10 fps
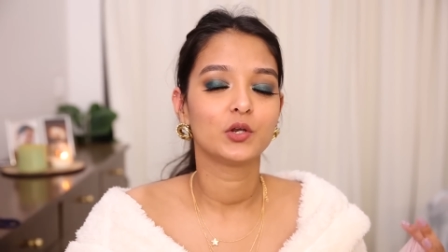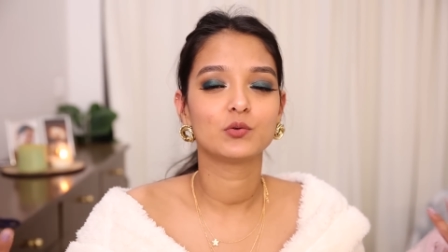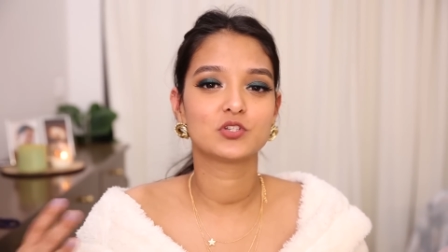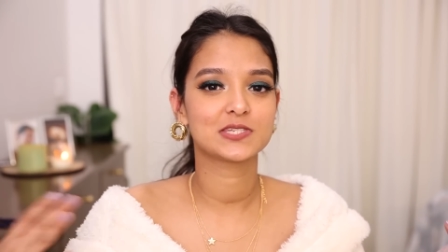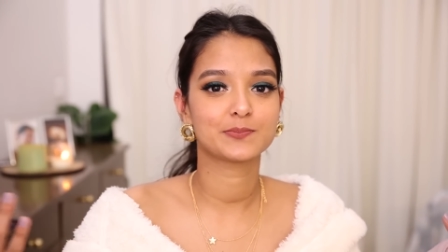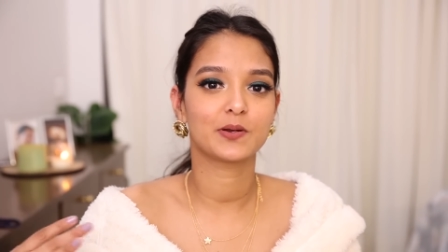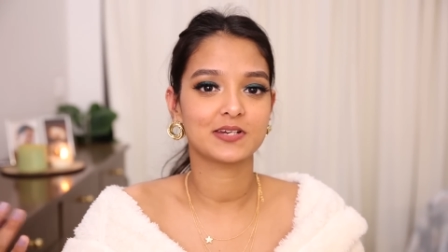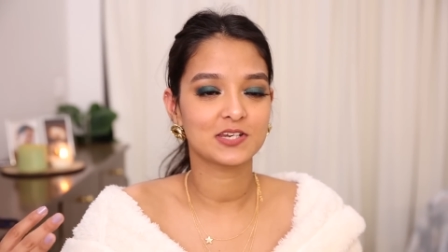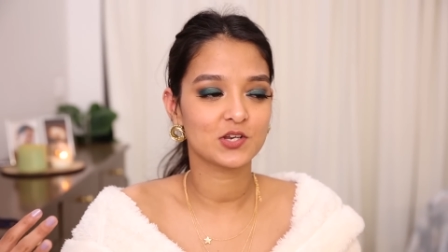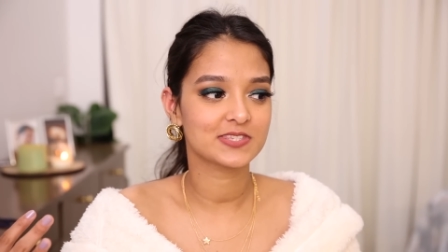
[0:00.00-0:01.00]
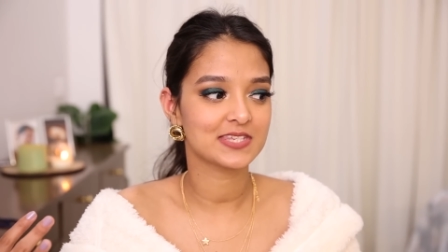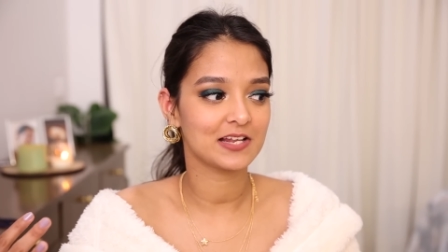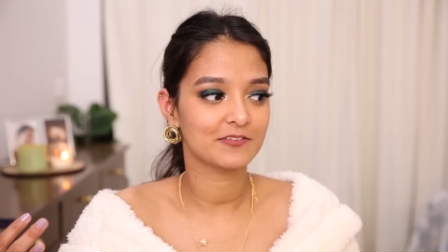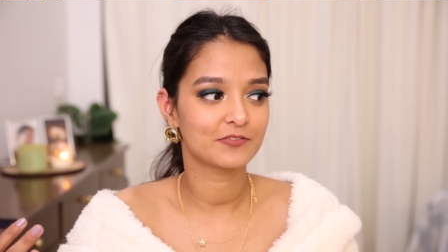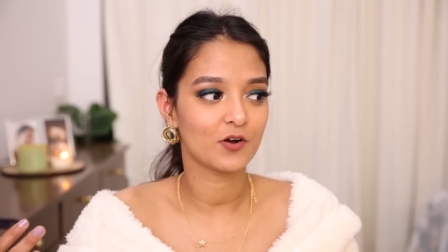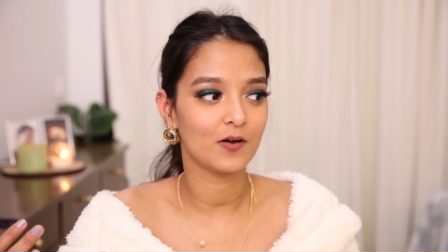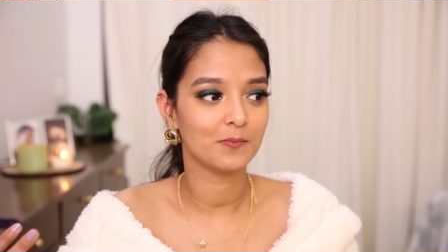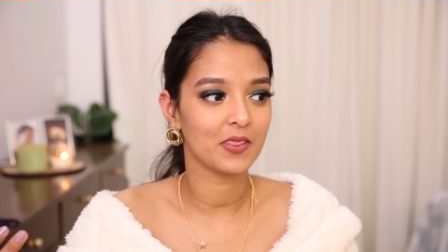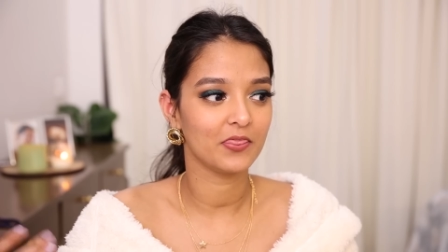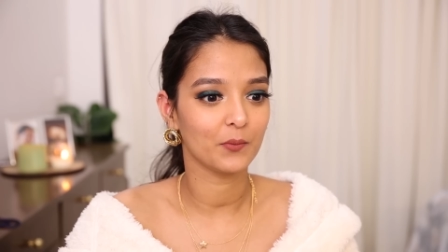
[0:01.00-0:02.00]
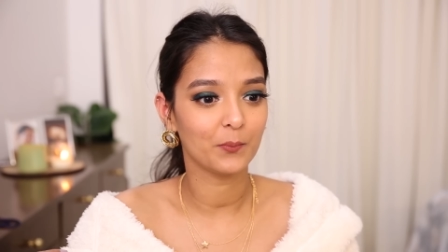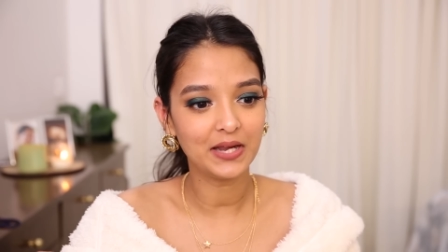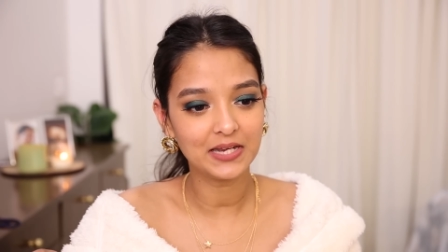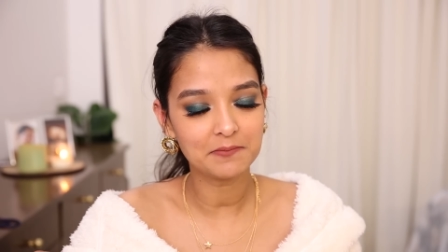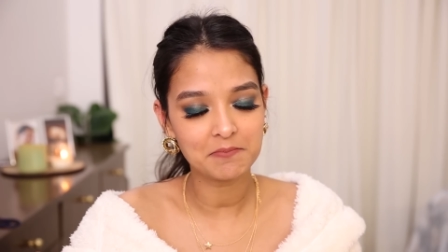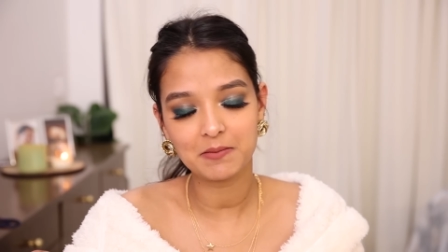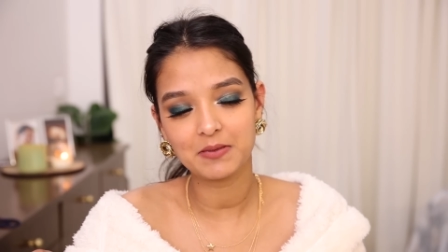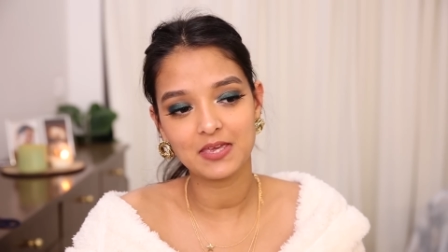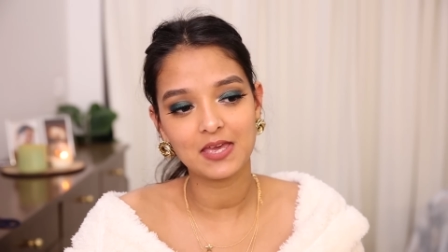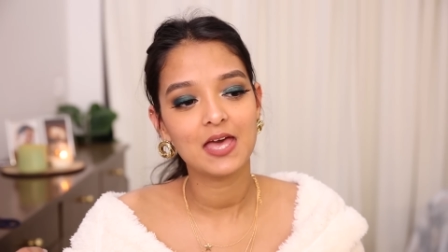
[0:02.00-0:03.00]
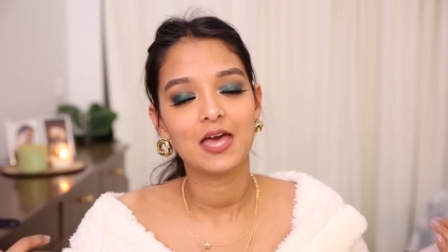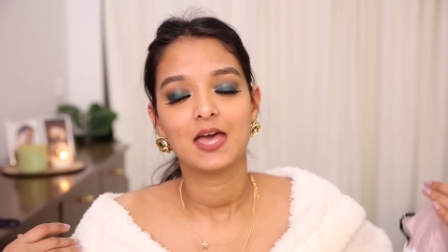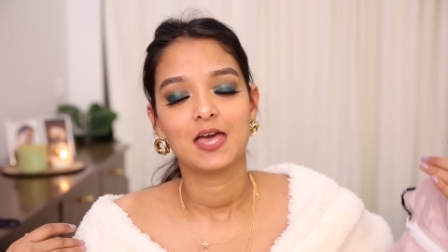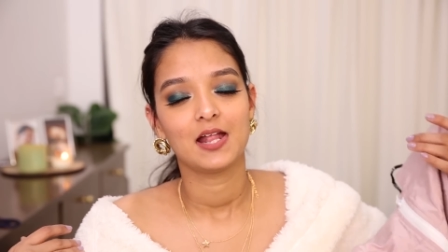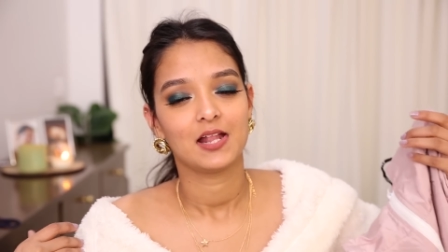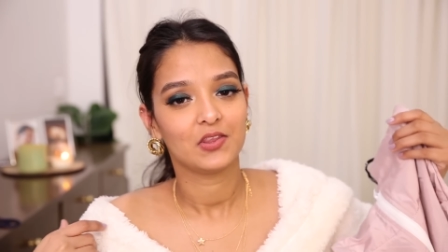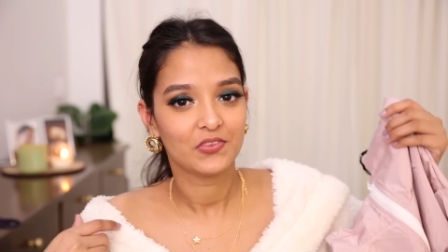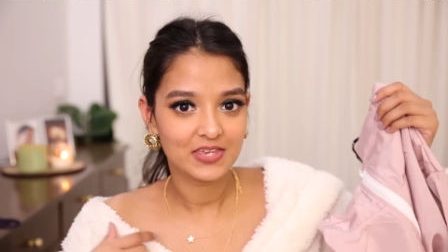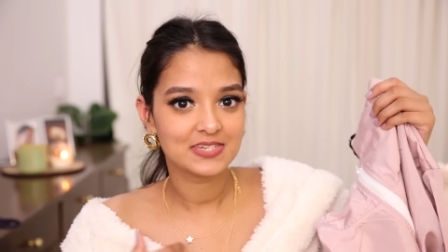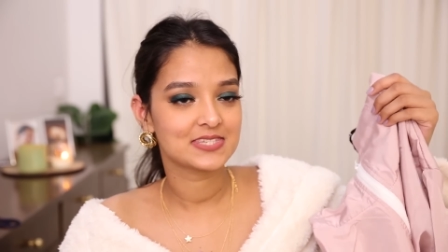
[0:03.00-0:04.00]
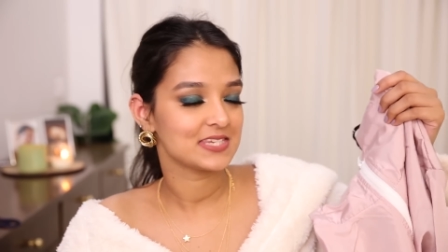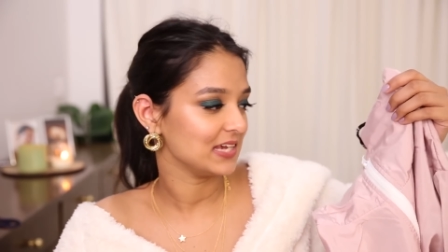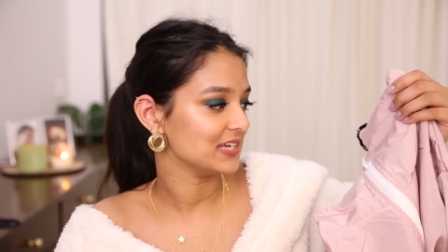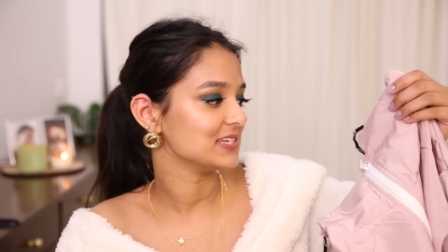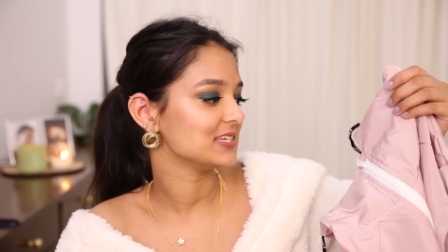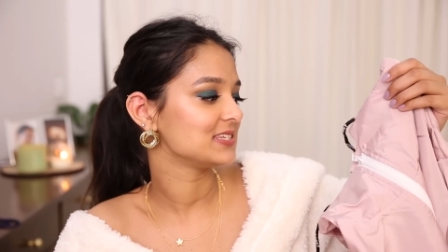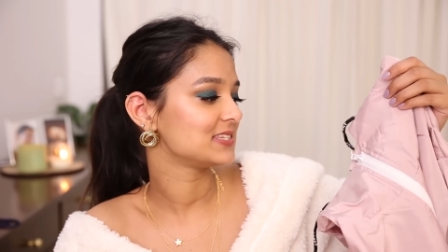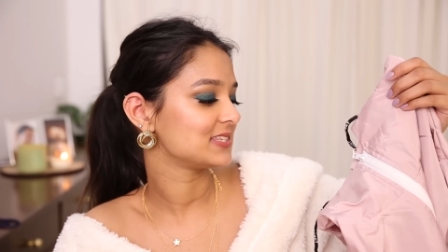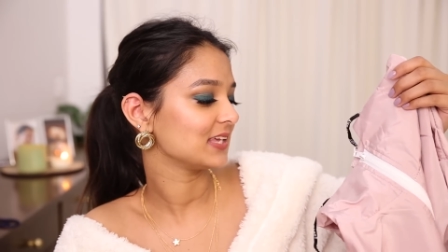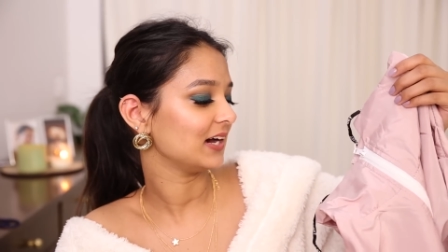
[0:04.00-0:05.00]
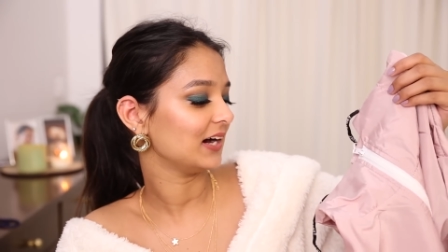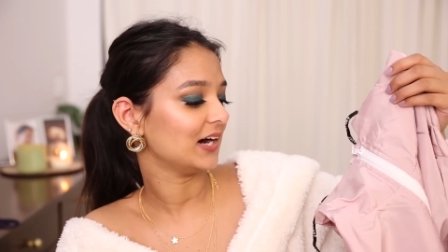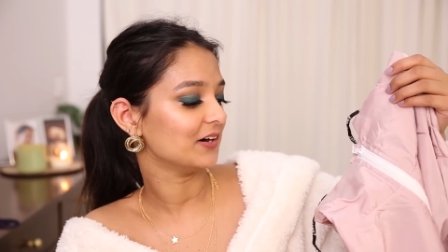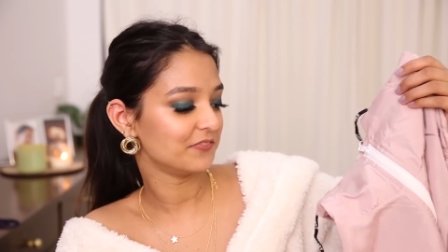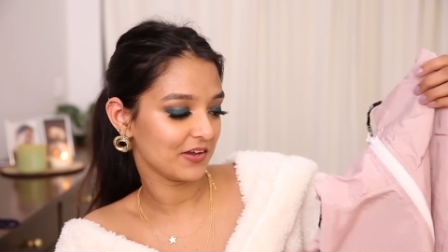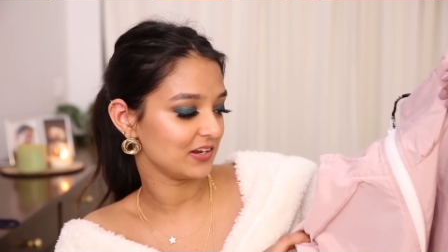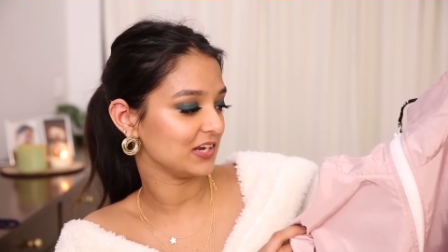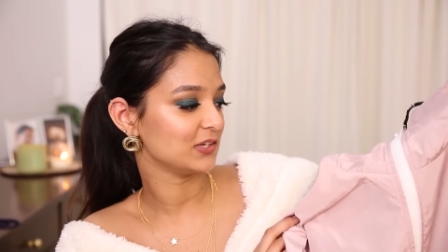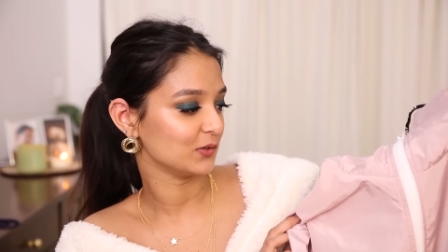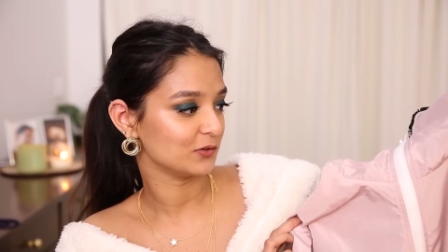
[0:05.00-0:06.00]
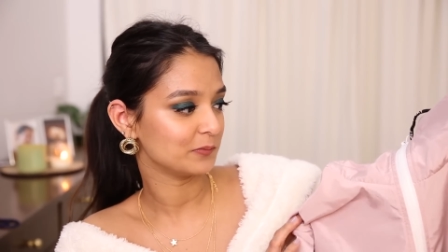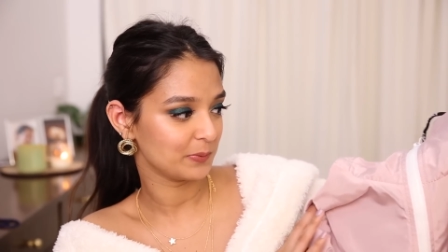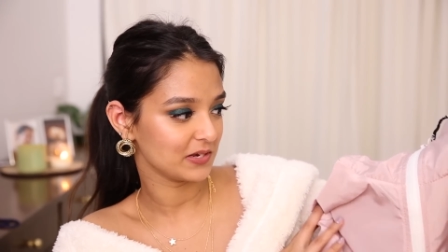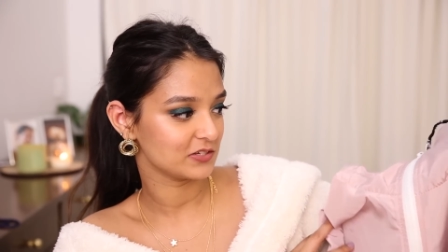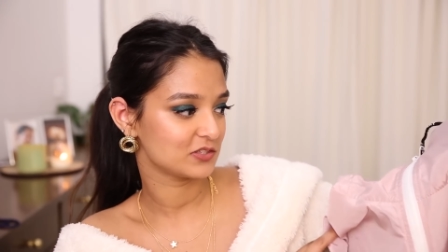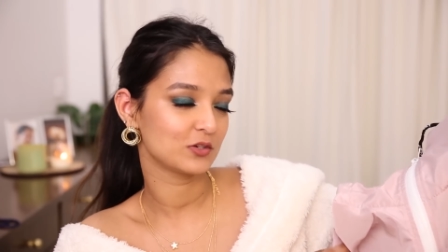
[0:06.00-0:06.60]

to just protect yourself from the wind, maybe this is a very cute piece